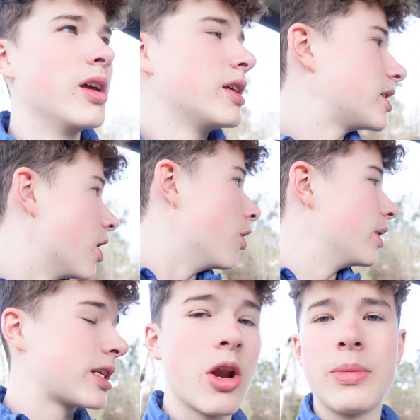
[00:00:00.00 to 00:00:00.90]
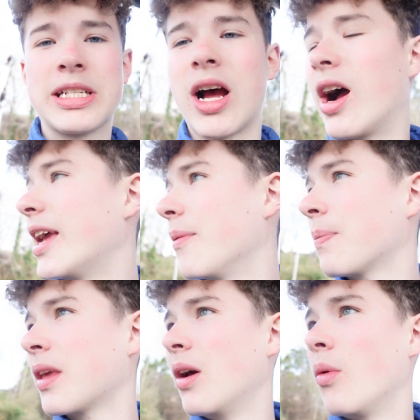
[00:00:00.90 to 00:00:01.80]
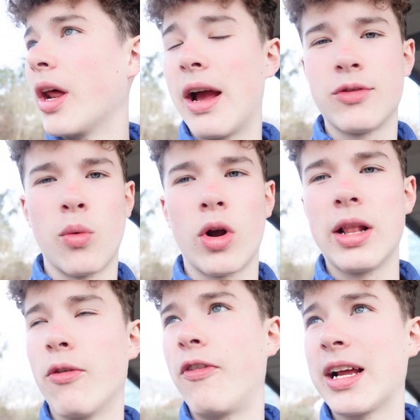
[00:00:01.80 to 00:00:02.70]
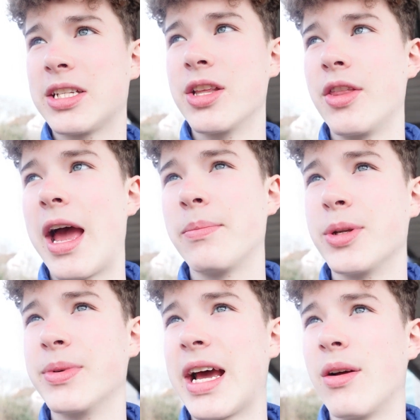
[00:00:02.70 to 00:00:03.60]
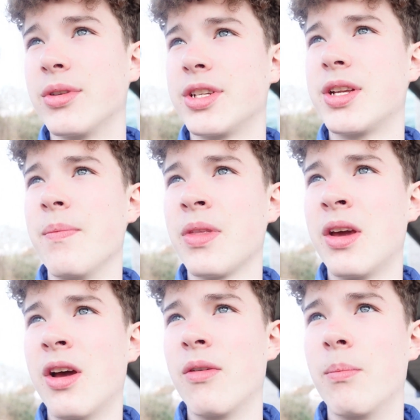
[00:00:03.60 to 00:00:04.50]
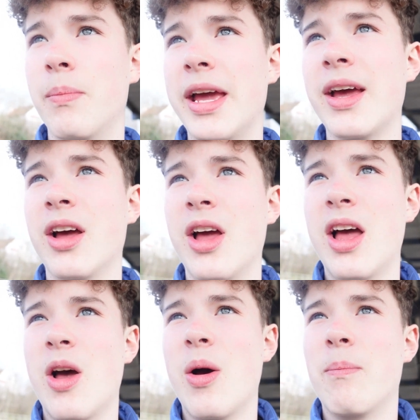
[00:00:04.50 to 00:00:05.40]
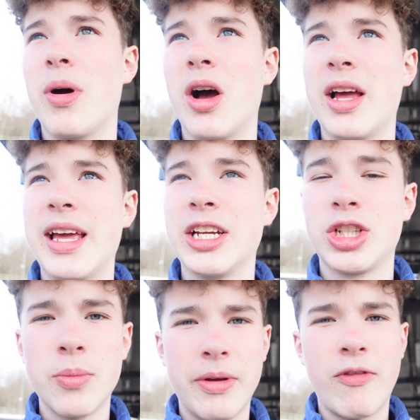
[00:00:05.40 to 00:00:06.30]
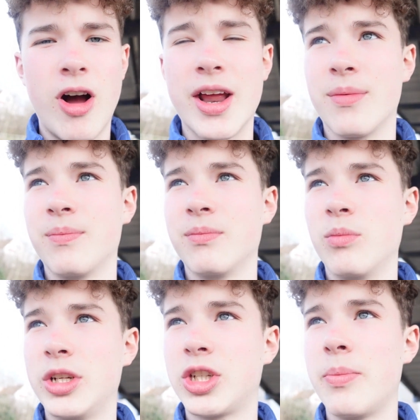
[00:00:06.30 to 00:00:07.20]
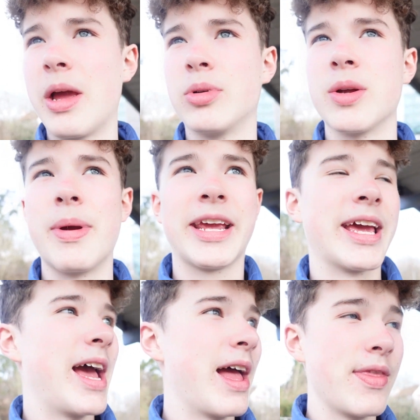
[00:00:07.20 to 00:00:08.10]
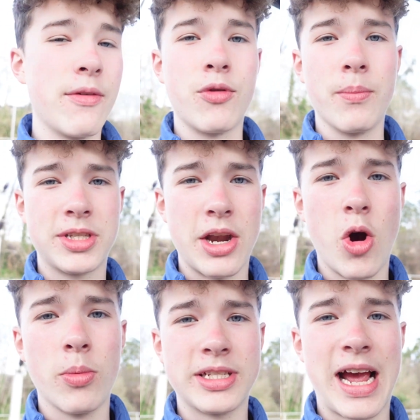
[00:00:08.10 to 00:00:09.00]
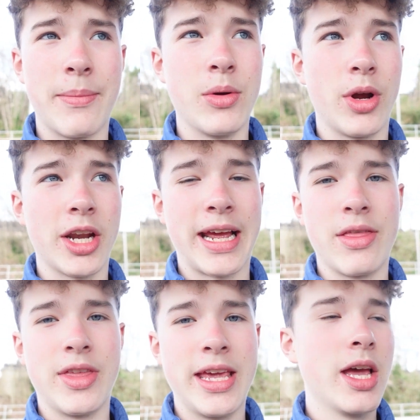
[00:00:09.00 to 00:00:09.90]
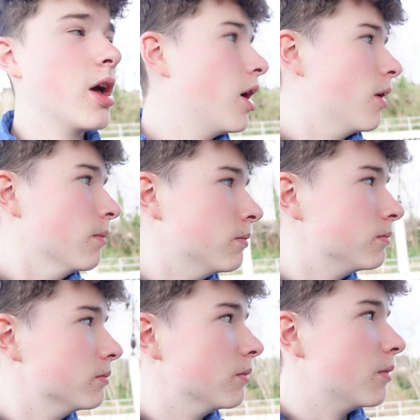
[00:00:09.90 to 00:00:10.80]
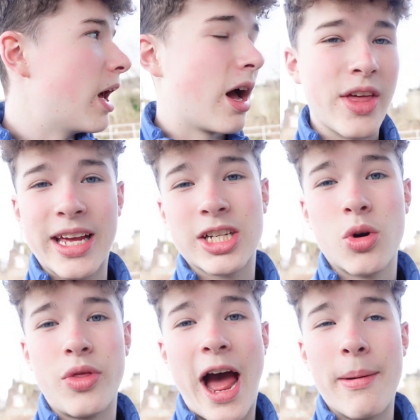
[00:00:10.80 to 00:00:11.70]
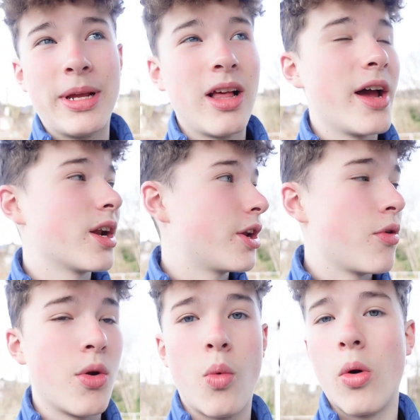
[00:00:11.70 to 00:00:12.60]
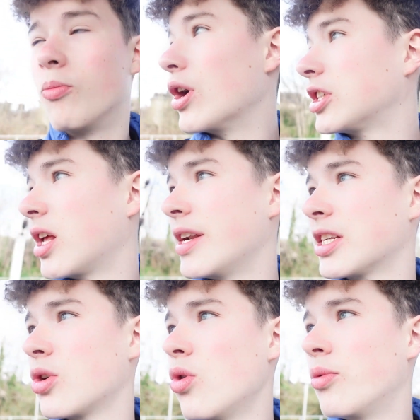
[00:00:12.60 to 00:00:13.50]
So it's going to be tight. We're going to have to walk a little faster than the Epsom Downs bit, but it should be fine. We should be able to make it. And then from St Albans Abbey we're going to get I think it's called the Abbey line. I don't know what branch line it's called,